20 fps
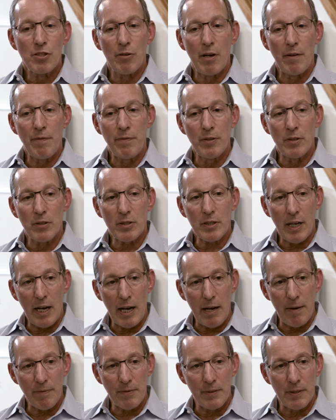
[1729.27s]
So I feel
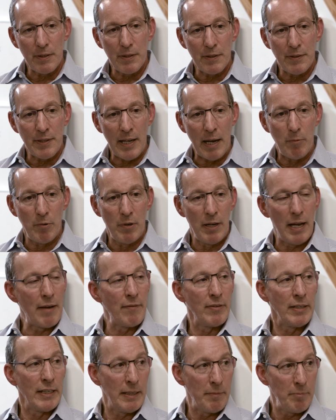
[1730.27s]
confident that that will
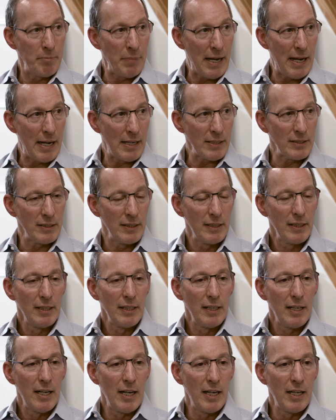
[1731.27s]
have an impact,
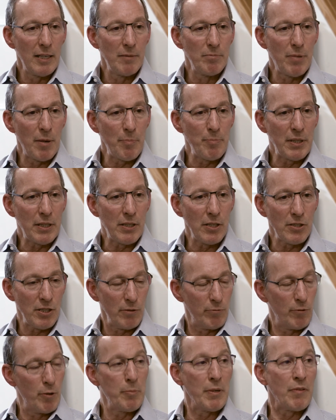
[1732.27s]
but
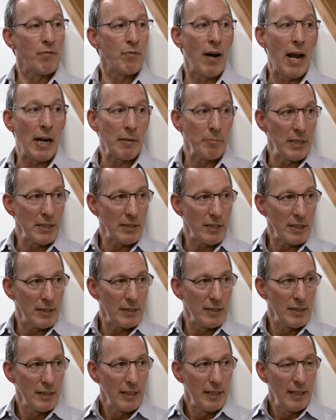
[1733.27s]
because it will be
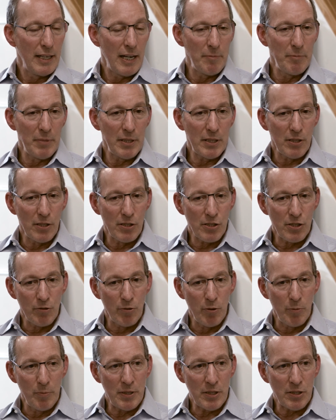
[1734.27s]
fragmented, and because
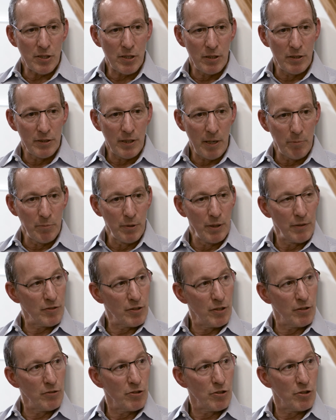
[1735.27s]
there will be still a number
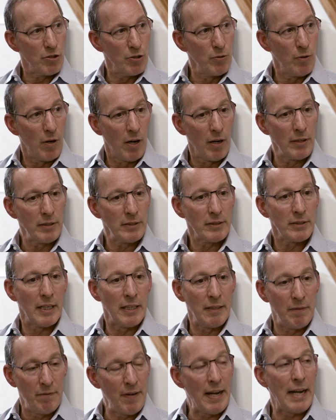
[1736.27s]
of students who aren't
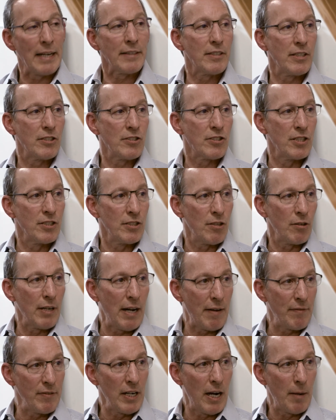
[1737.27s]
advantaged and
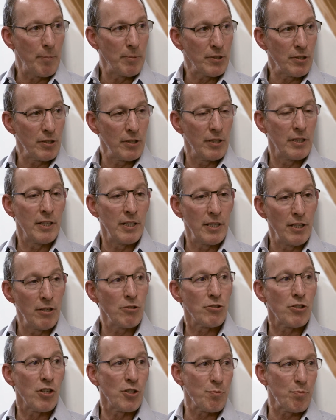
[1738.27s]
don't have the opportunity to
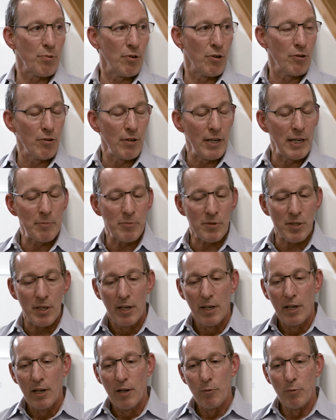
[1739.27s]
use those programs,
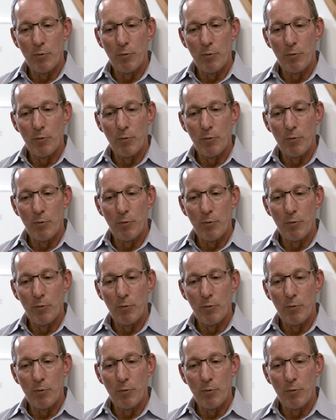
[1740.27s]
